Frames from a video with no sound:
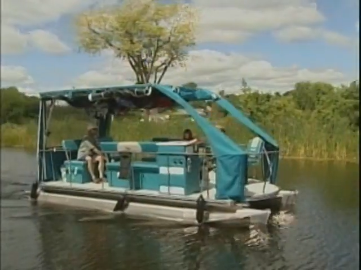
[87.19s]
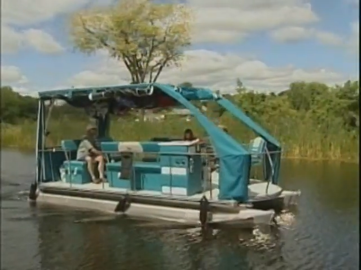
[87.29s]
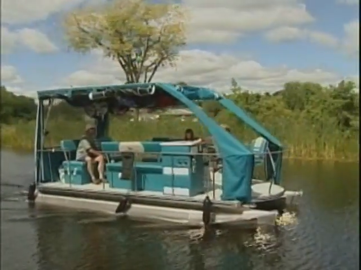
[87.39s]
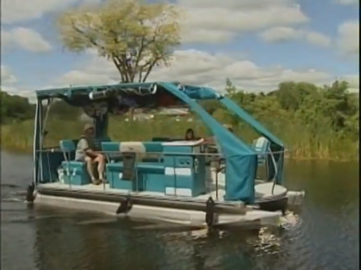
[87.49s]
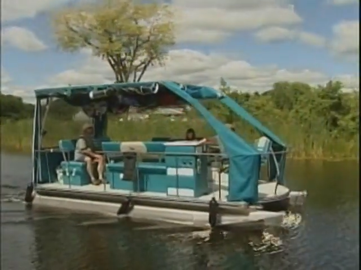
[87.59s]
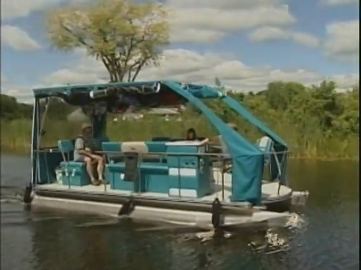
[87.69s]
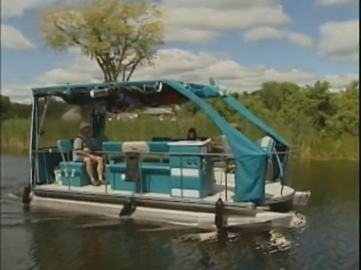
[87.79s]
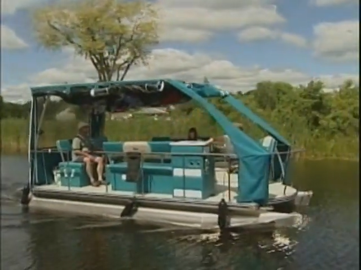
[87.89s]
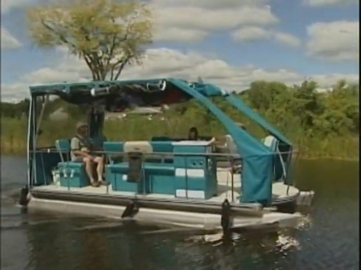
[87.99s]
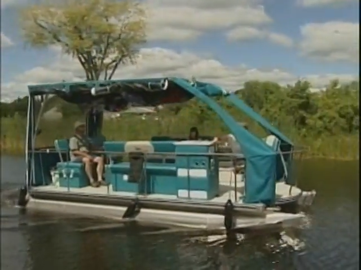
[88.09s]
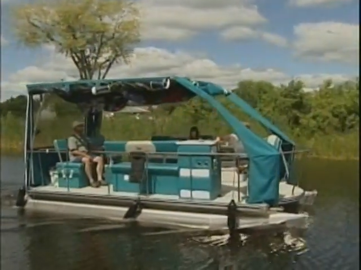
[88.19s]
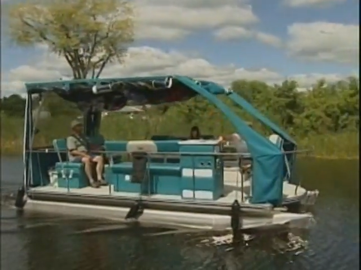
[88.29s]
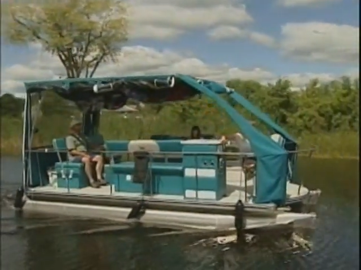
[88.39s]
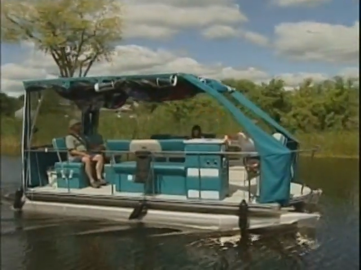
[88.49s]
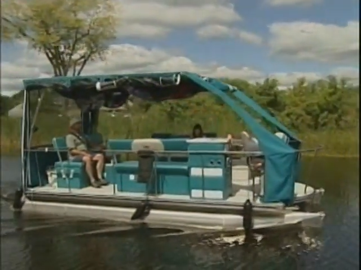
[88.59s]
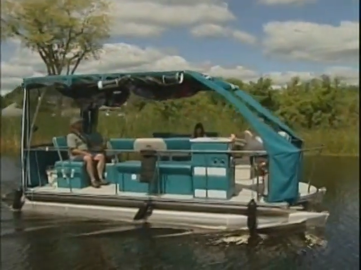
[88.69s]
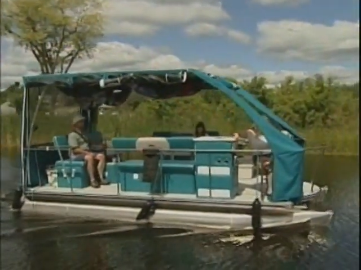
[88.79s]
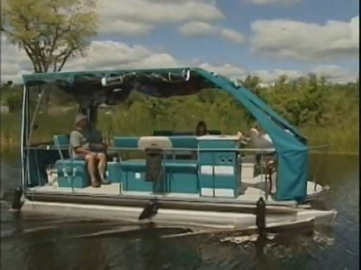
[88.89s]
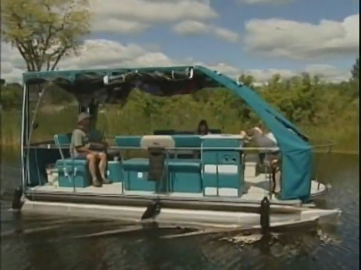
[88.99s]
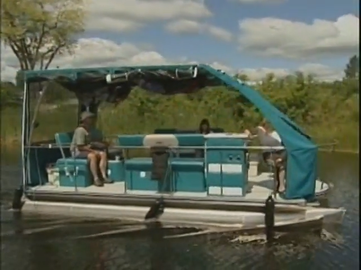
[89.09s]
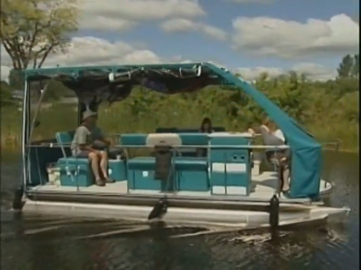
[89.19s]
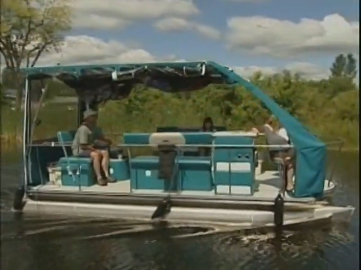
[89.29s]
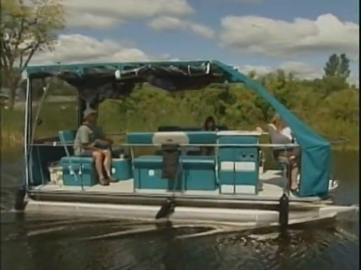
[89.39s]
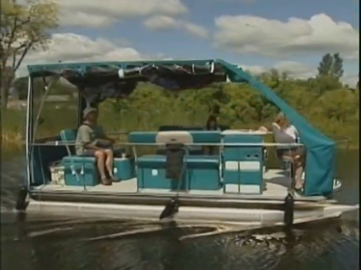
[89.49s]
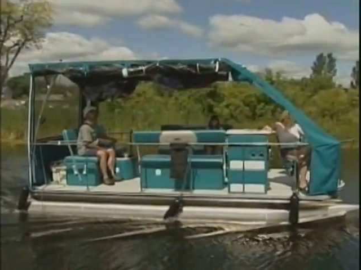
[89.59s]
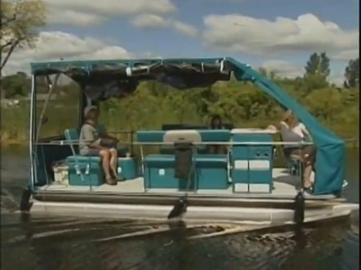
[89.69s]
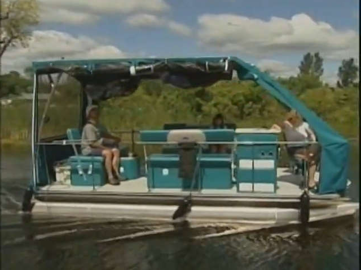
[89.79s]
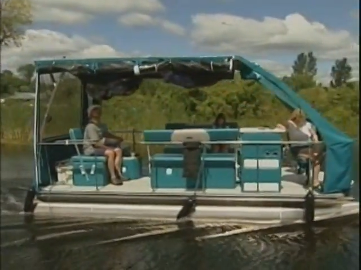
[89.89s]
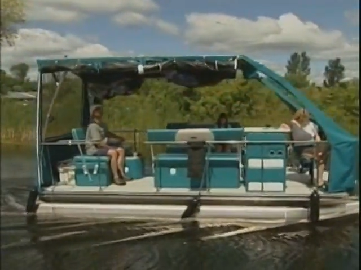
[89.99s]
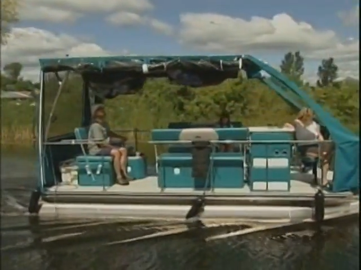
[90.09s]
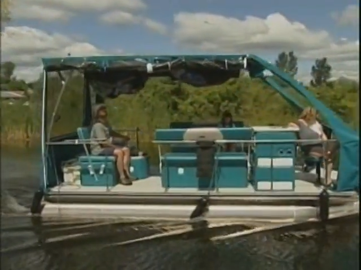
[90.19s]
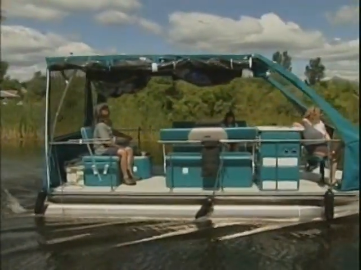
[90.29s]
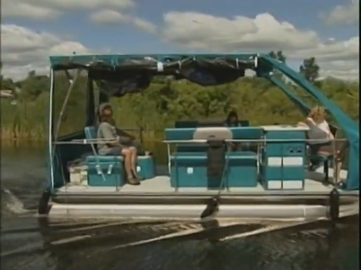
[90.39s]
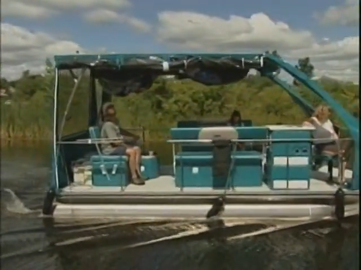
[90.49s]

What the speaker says: [unreadable: no face in view]